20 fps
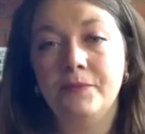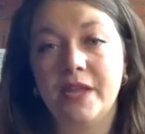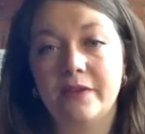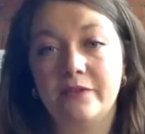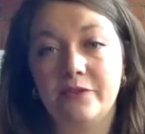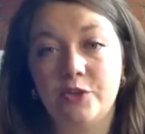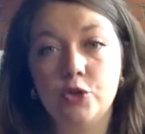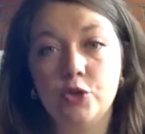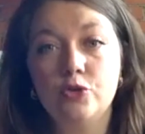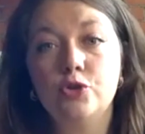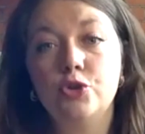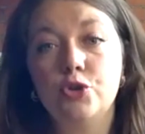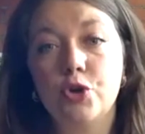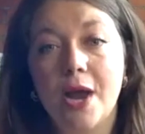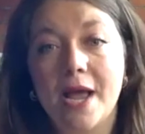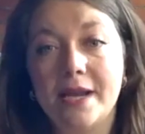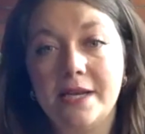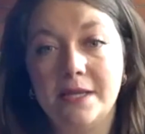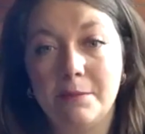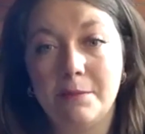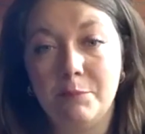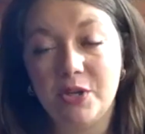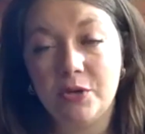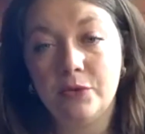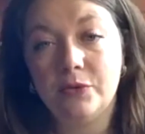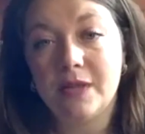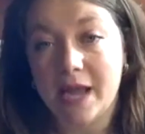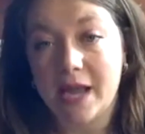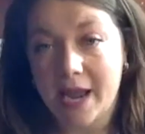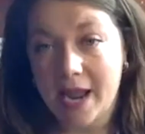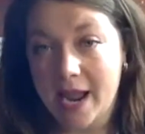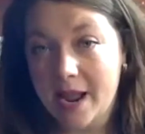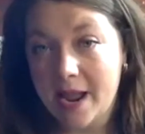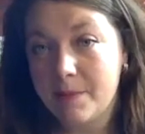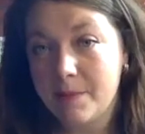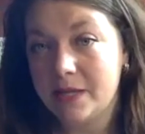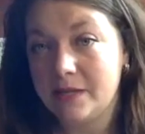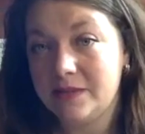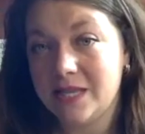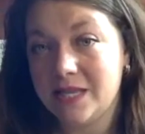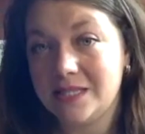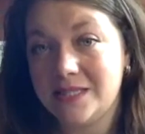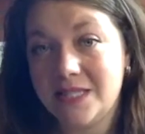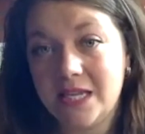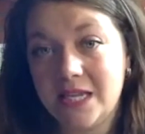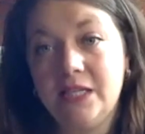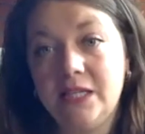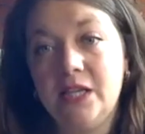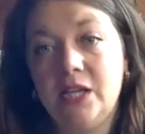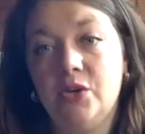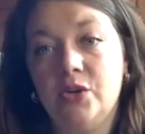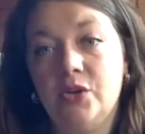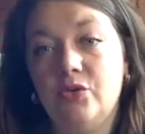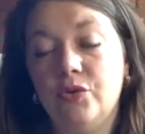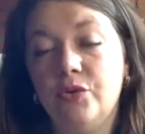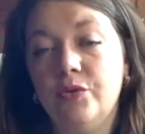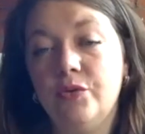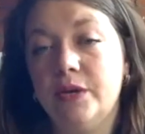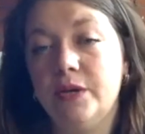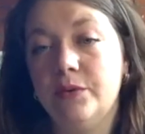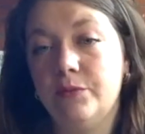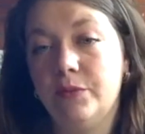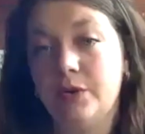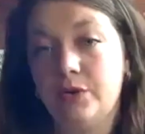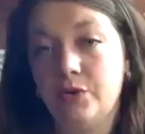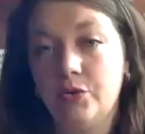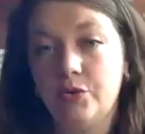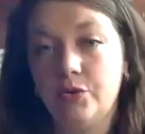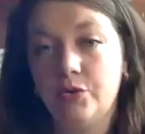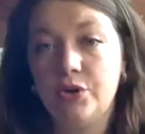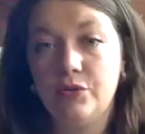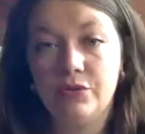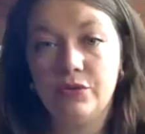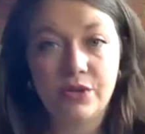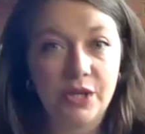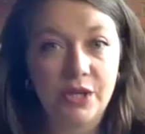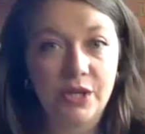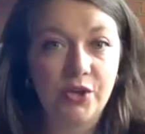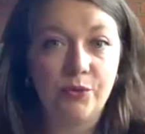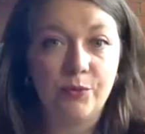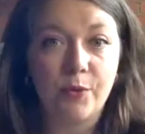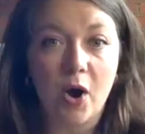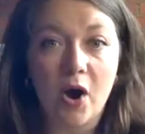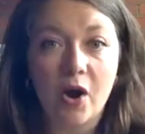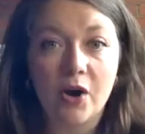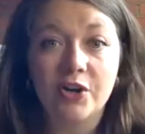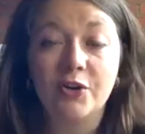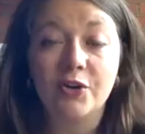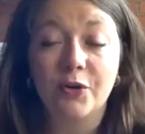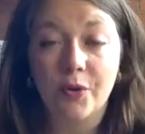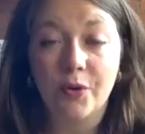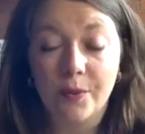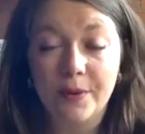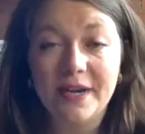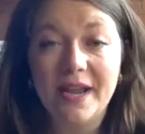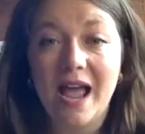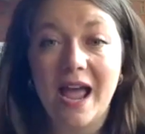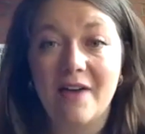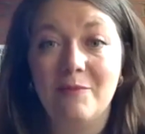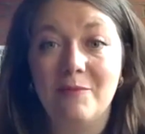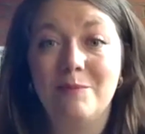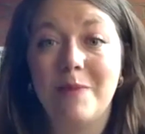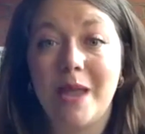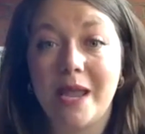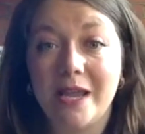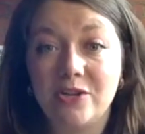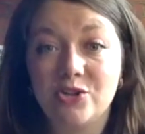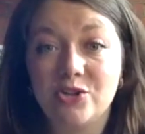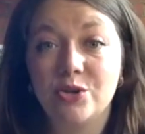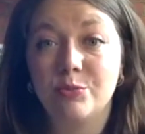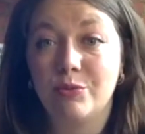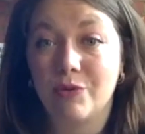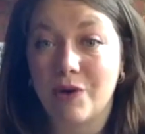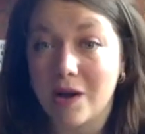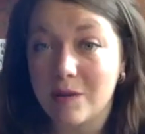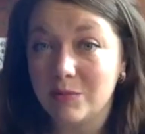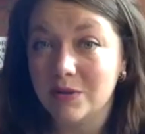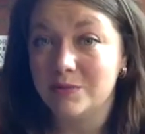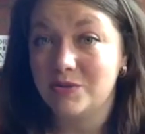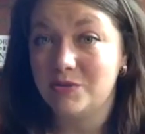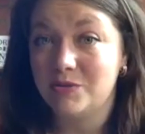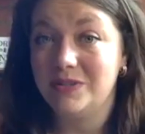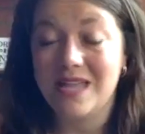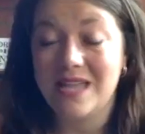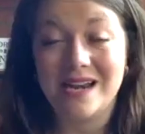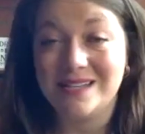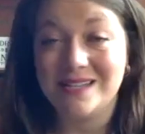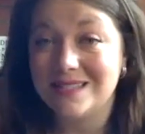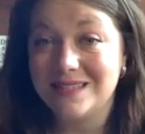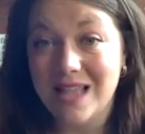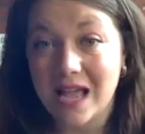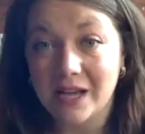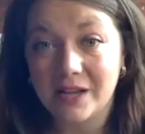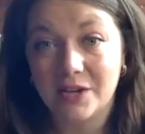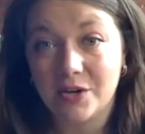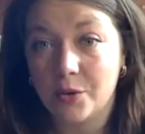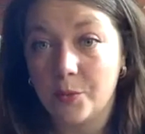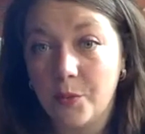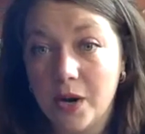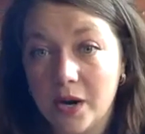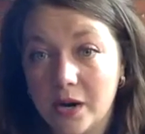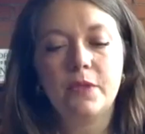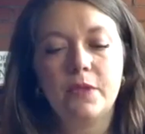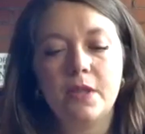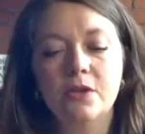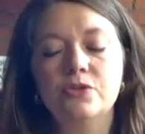If you try to build a habit that's incongruent with who you think you are, you're going to have major problems with that. It's not going to work.